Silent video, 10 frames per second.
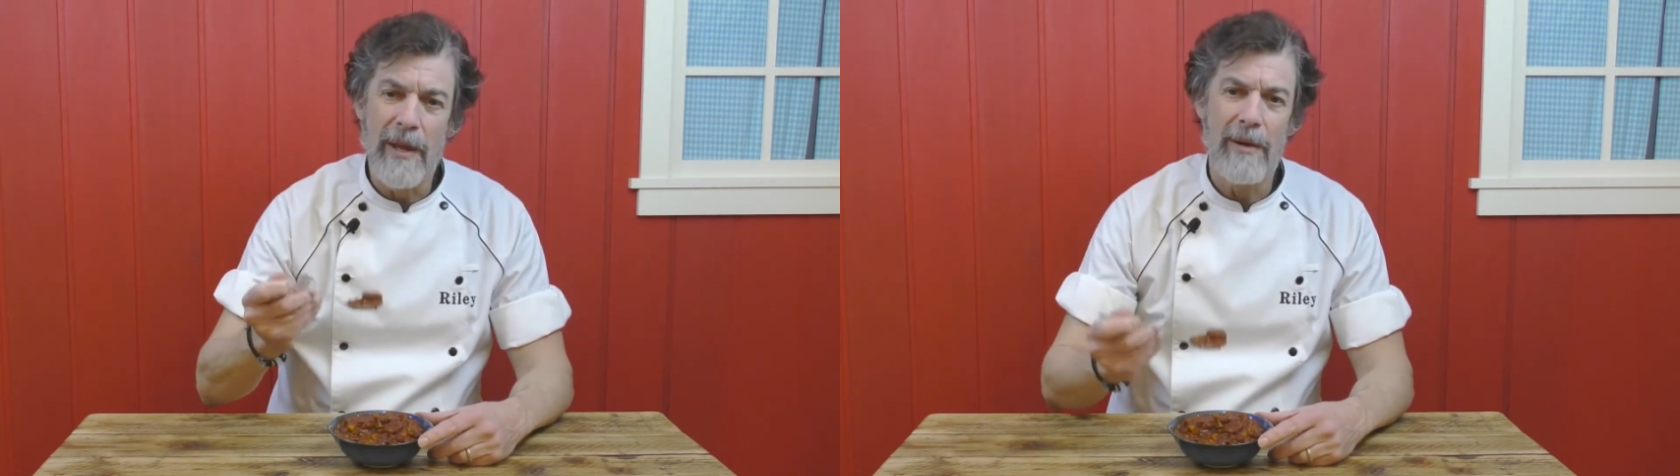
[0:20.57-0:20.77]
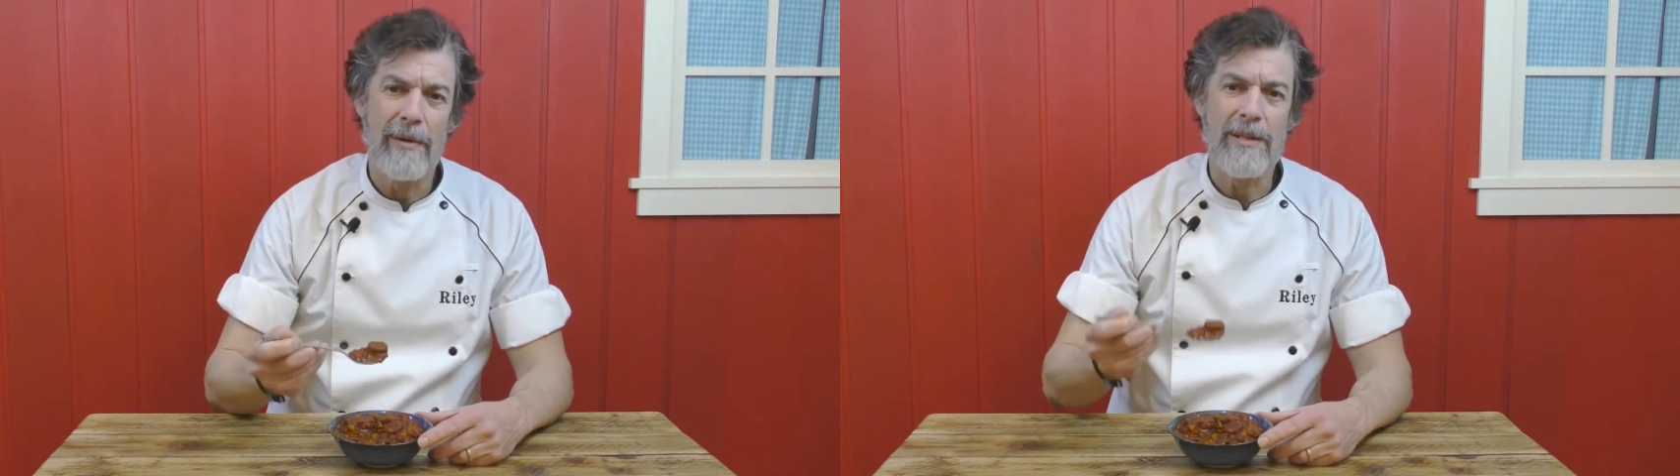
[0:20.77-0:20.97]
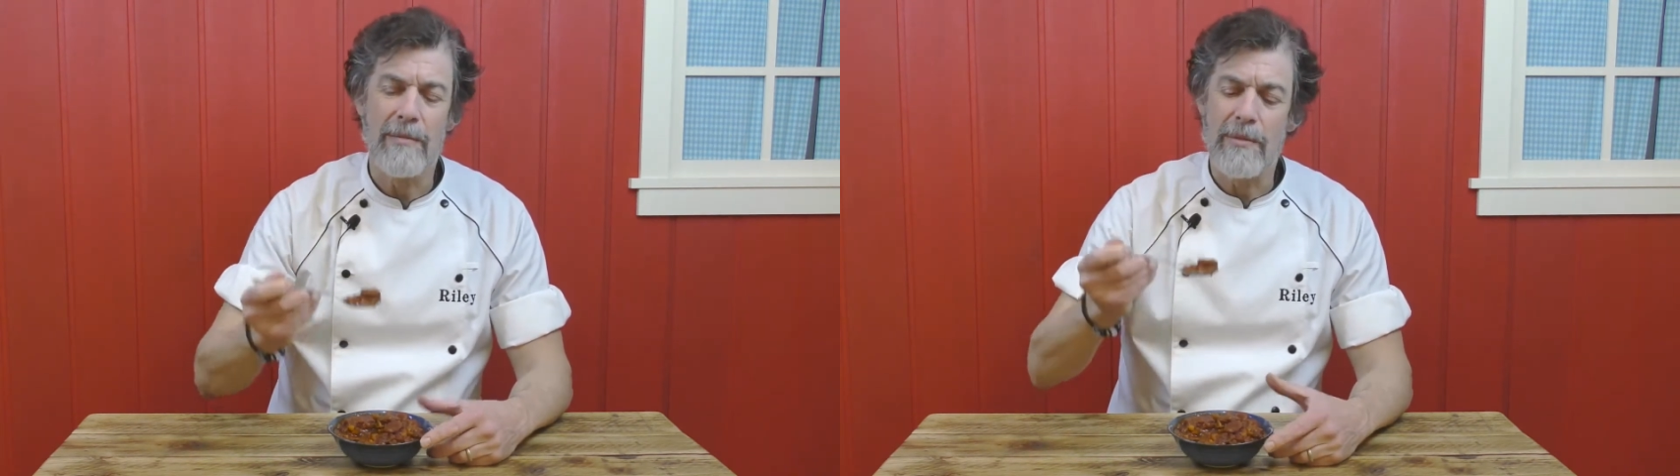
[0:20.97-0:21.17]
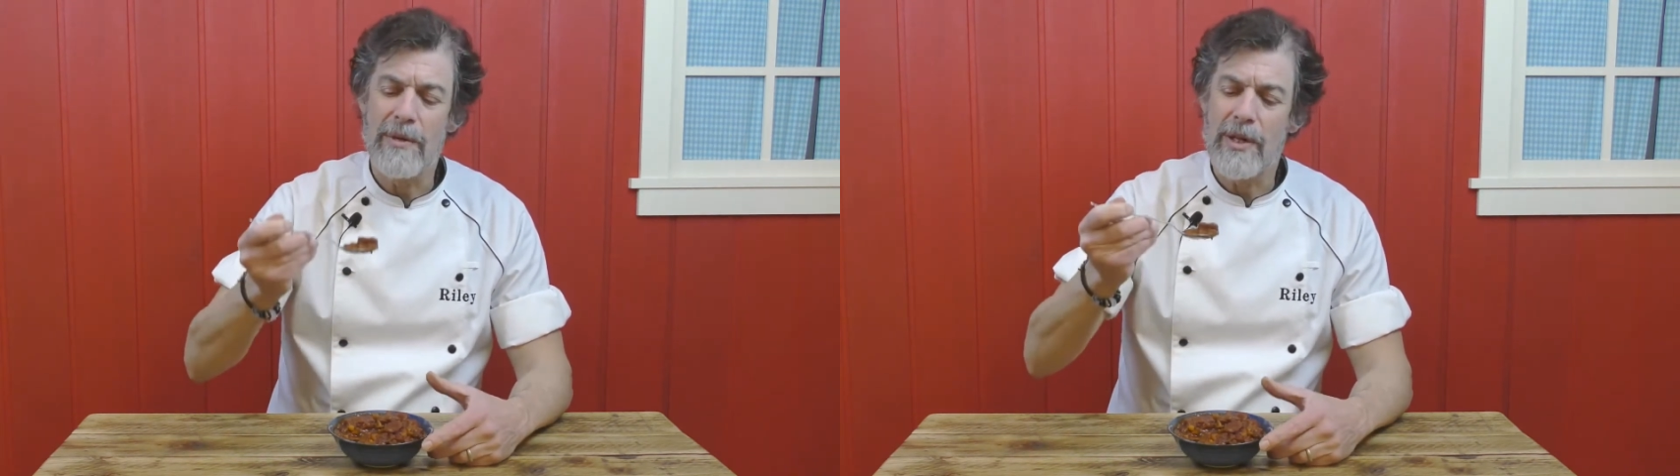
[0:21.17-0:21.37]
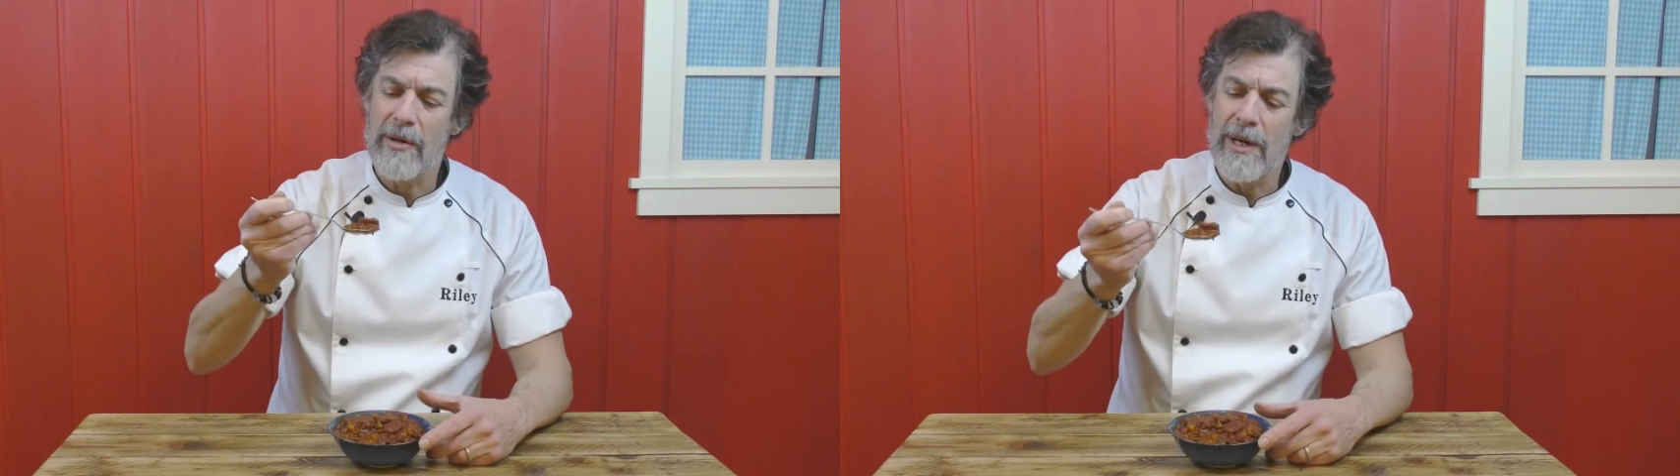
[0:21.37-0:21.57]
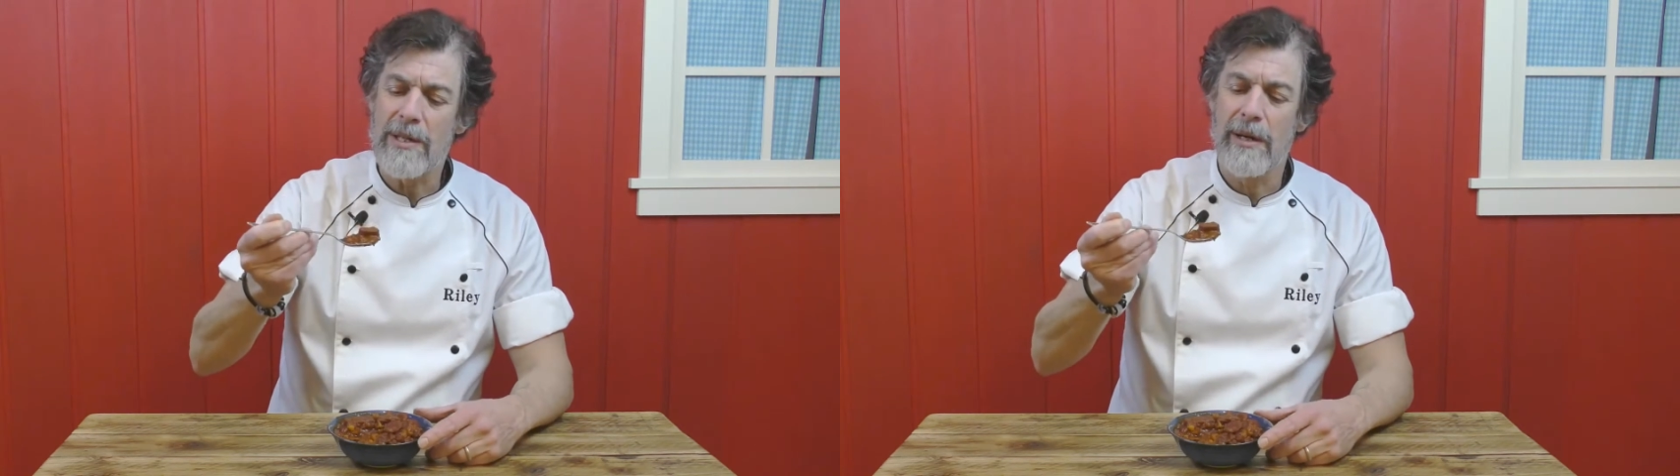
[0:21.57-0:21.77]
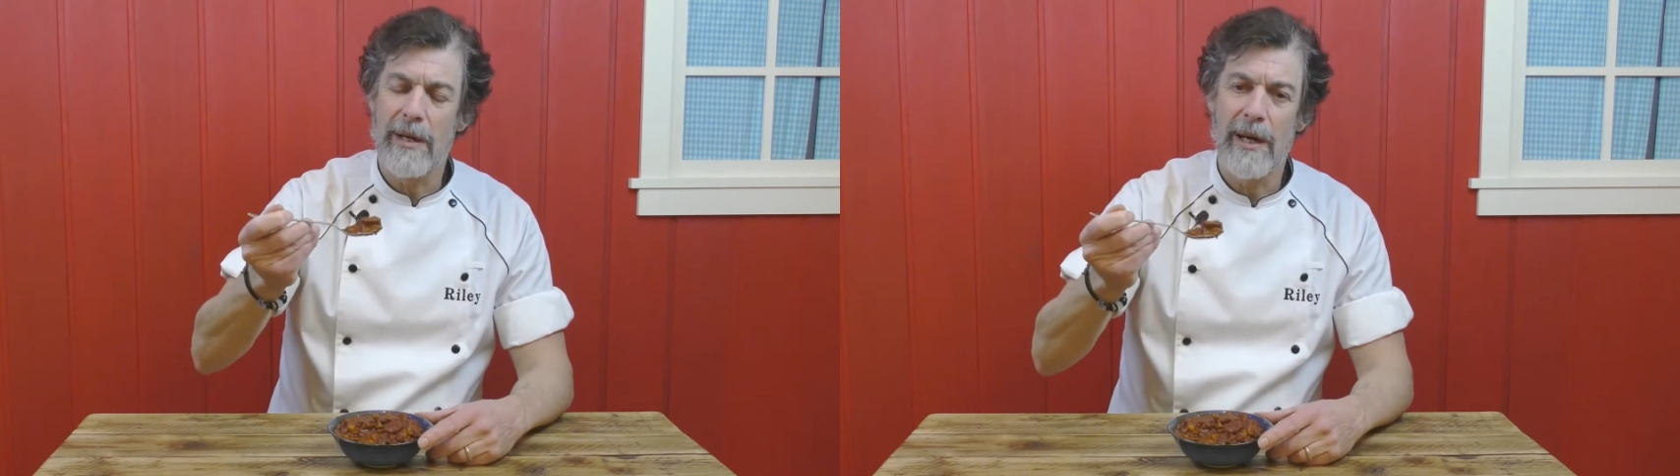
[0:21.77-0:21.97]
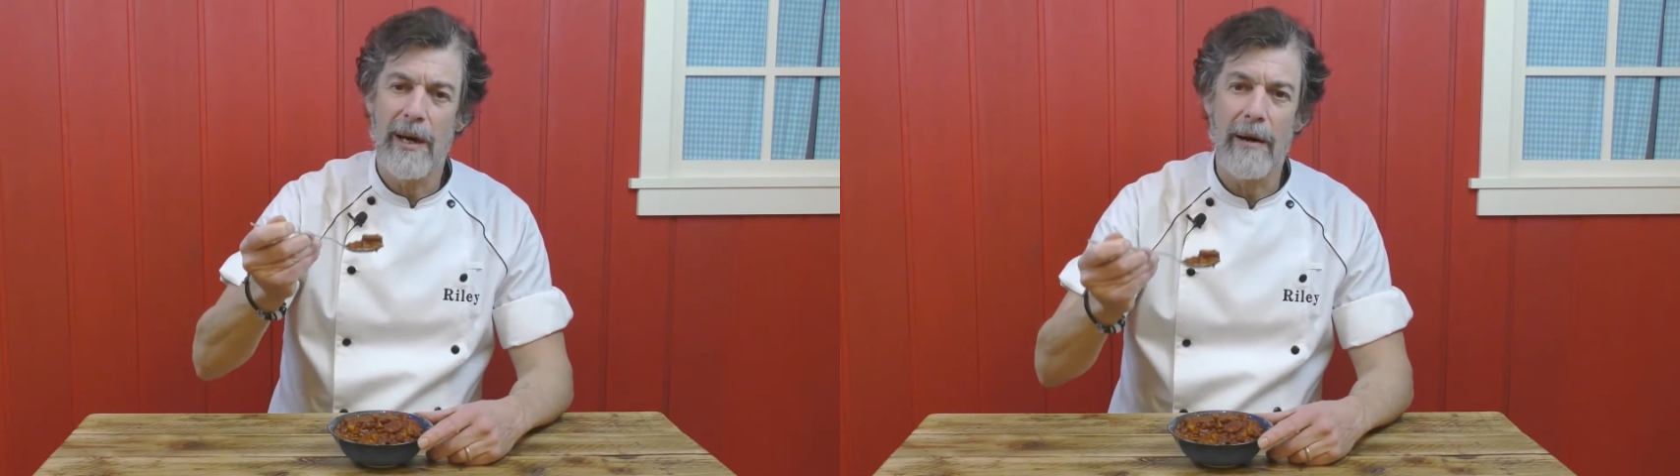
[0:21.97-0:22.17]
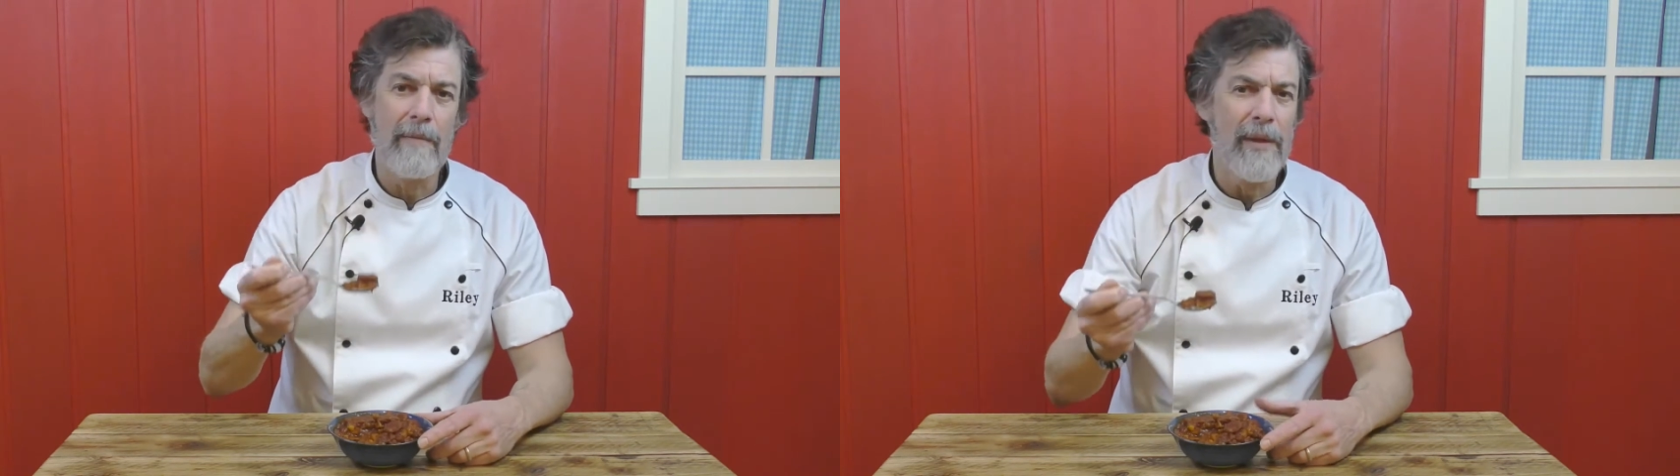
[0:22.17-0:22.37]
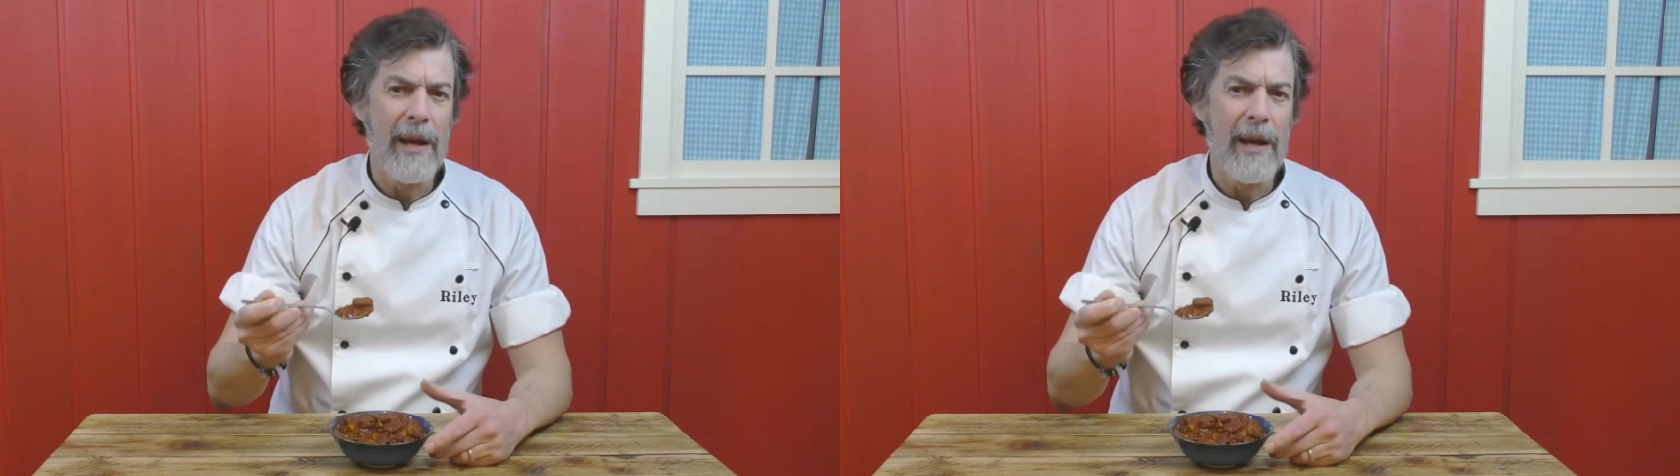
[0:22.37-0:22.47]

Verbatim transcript: With some chorizo in here,